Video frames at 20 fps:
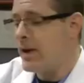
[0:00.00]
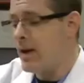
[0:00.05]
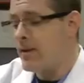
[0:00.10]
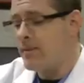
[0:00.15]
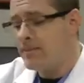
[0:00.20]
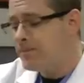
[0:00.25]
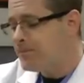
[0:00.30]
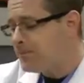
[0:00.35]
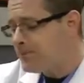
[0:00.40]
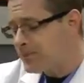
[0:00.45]

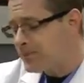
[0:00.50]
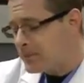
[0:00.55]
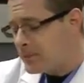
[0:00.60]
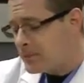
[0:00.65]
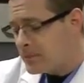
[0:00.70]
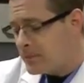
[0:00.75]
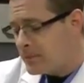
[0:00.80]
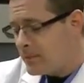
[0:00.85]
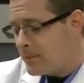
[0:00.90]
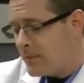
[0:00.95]
Now,
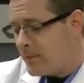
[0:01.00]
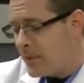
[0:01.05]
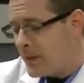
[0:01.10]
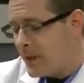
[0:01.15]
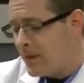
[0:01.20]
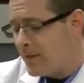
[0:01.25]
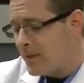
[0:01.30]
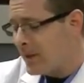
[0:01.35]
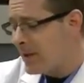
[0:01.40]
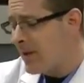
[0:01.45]

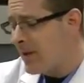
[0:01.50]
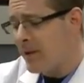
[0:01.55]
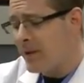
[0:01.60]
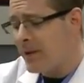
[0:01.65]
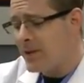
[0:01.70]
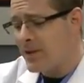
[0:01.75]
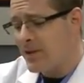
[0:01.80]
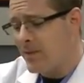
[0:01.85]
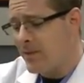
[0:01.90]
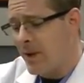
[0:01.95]

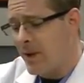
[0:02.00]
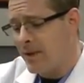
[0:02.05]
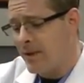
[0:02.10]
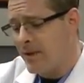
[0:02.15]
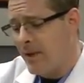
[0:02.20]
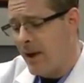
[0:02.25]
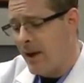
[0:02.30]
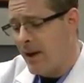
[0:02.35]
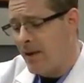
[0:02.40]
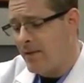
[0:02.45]
regardless of whether
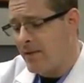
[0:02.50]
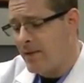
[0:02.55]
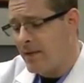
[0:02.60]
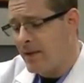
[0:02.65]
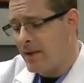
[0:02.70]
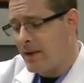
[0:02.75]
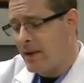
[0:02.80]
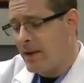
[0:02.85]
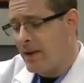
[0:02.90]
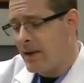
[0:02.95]
you have
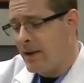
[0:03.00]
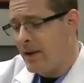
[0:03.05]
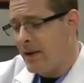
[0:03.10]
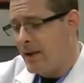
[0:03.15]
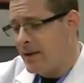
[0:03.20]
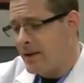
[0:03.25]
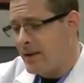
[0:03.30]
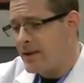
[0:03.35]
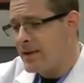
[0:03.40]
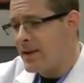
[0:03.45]

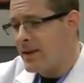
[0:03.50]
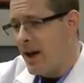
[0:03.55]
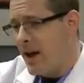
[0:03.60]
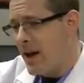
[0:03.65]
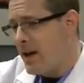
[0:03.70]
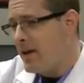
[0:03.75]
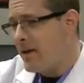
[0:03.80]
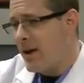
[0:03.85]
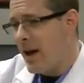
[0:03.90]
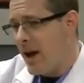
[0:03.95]
this
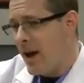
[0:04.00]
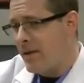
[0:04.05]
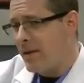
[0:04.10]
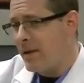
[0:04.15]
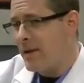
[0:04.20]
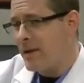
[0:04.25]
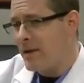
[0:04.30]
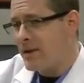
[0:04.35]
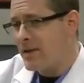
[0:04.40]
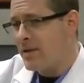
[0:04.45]

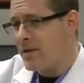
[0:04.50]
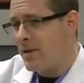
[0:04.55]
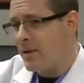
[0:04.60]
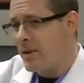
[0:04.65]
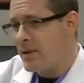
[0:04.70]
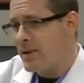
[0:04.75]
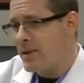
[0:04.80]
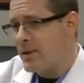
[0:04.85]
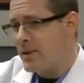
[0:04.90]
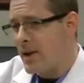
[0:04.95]
acalculous
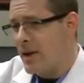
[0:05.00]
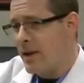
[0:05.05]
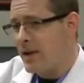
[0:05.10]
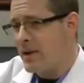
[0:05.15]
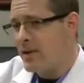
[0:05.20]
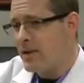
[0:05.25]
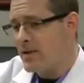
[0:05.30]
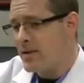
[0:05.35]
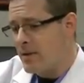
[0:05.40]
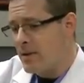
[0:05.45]

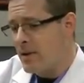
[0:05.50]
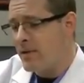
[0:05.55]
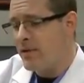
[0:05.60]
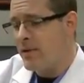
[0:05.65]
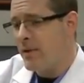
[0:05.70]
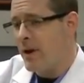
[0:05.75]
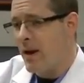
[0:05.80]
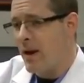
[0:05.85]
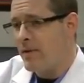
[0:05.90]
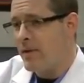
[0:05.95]
cholecystitis or
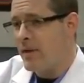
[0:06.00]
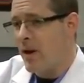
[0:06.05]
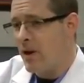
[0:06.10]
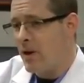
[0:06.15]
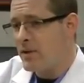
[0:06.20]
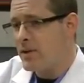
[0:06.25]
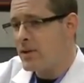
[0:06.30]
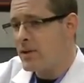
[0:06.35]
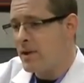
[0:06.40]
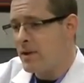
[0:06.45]
if you have
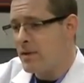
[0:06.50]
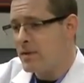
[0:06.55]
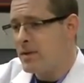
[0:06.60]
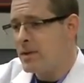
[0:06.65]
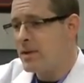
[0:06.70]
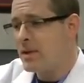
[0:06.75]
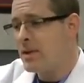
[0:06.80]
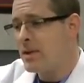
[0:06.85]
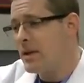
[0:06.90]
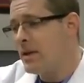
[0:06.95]

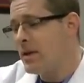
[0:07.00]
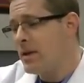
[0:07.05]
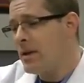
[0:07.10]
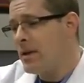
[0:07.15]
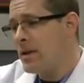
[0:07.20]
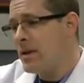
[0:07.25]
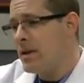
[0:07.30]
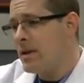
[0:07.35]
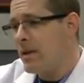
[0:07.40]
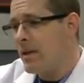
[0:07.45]
gallstones,
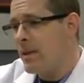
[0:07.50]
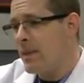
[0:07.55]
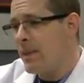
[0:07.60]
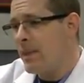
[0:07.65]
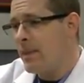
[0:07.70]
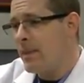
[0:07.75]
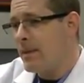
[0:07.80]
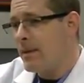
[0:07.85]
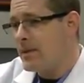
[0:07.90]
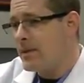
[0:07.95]

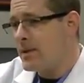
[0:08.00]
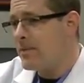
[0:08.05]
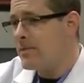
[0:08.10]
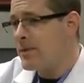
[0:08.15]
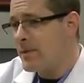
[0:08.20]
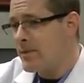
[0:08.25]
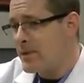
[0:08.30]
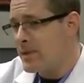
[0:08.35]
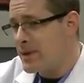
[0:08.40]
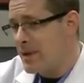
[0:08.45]
the
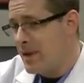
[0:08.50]
symptoms